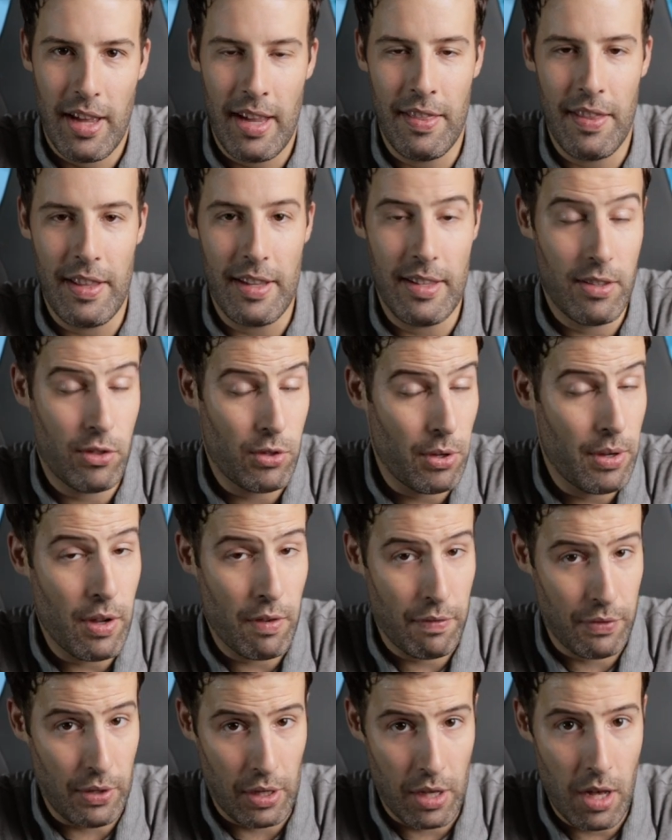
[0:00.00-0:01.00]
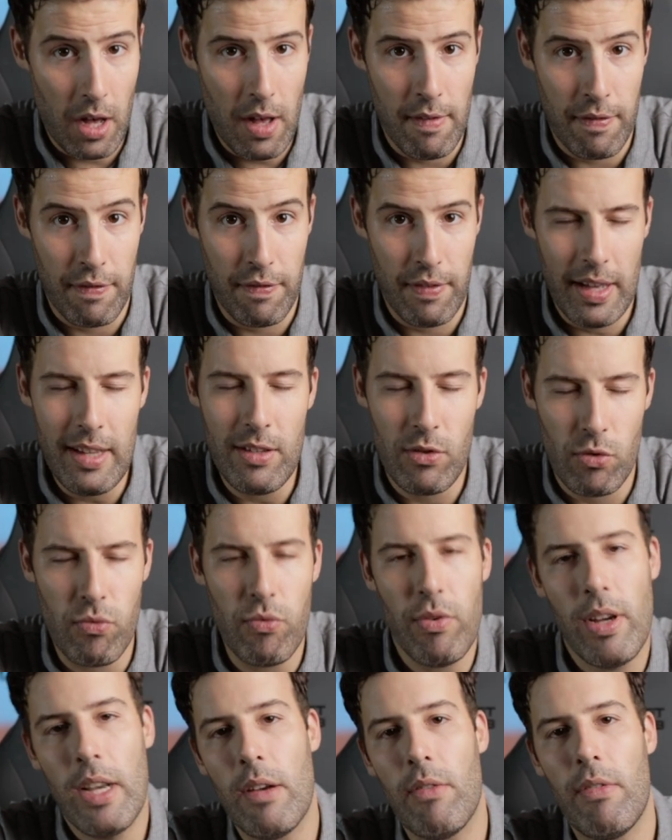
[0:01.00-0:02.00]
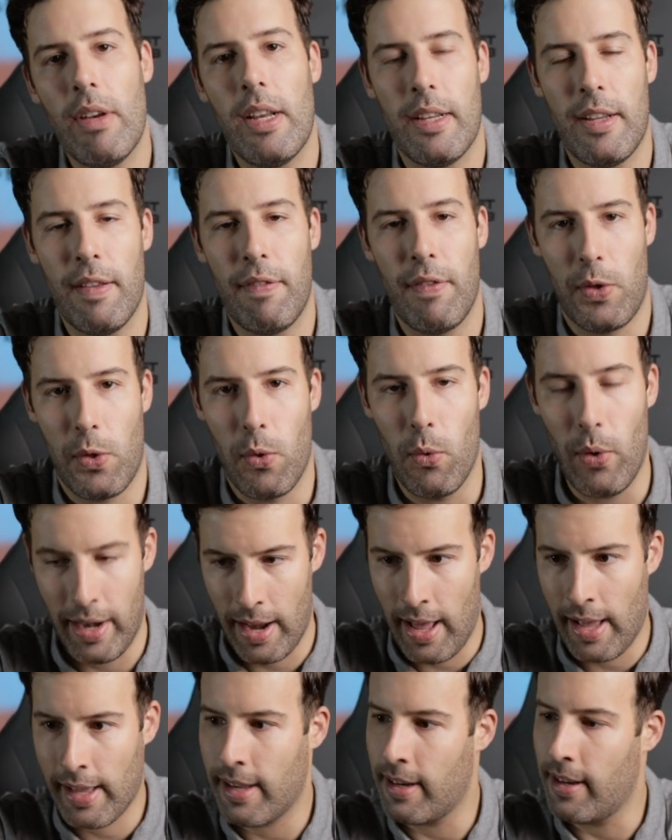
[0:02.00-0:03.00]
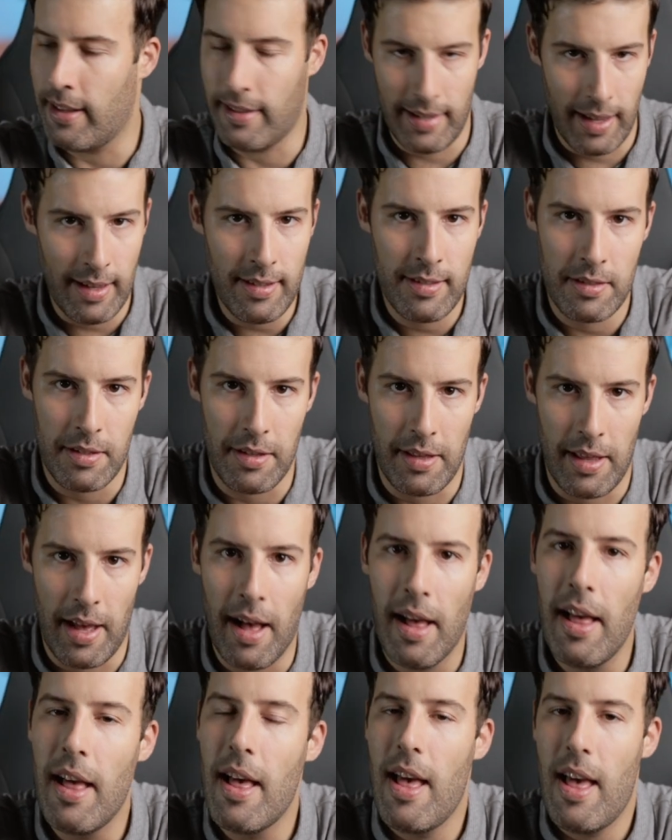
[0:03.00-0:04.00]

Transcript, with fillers: and they do it off the cuff, it's really, really difficult. And I can attest to that.